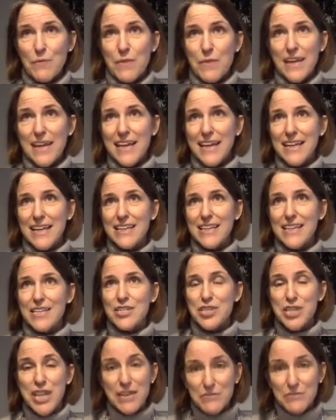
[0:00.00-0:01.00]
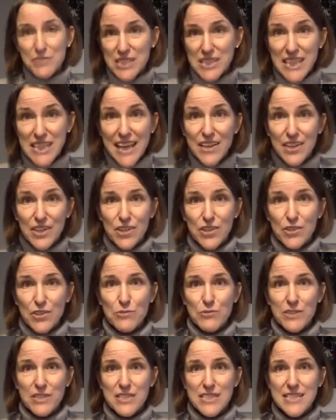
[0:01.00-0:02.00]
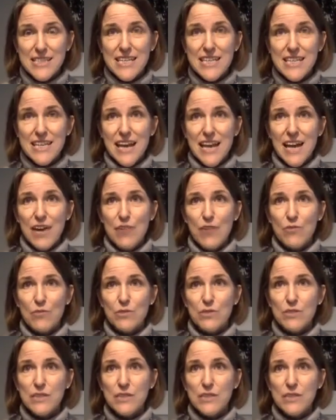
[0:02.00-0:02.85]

in Jeff's letter, you can see how